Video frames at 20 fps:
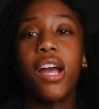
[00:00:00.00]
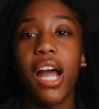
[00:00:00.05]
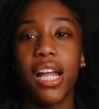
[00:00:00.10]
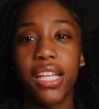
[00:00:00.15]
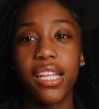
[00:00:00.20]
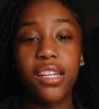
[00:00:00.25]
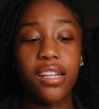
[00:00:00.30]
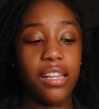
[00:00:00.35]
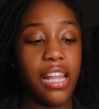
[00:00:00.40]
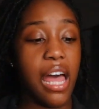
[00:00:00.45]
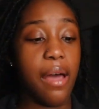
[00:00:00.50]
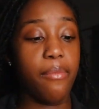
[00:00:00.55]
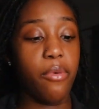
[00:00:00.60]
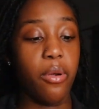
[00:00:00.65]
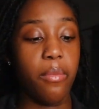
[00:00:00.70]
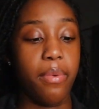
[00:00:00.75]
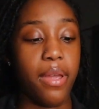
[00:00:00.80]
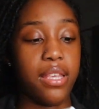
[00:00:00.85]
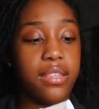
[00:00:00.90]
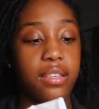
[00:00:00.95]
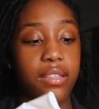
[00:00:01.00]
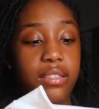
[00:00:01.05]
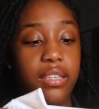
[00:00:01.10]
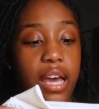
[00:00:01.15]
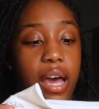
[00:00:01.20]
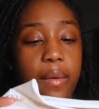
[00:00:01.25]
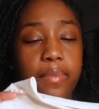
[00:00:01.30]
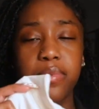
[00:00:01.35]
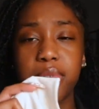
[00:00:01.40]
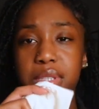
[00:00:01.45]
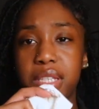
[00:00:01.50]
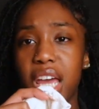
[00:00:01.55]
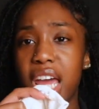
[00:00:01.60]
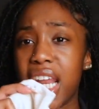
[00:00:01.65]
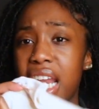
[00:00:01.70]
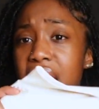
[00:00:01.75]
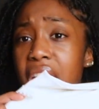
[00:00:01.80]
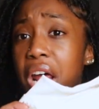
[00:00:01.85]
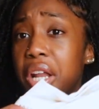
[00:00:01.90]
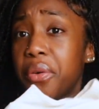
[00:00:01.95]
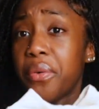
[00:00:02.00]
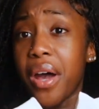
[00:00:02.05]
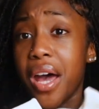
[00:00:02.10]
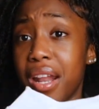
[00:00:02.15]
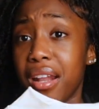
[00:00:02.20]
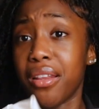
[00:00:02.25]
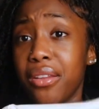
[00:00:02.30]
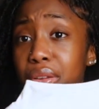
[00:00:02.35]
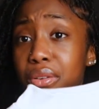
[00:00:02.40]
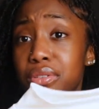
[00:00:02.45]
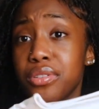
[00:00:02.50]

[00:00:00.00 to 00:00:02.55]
like I need a lot more basic tops. I did not know I had a little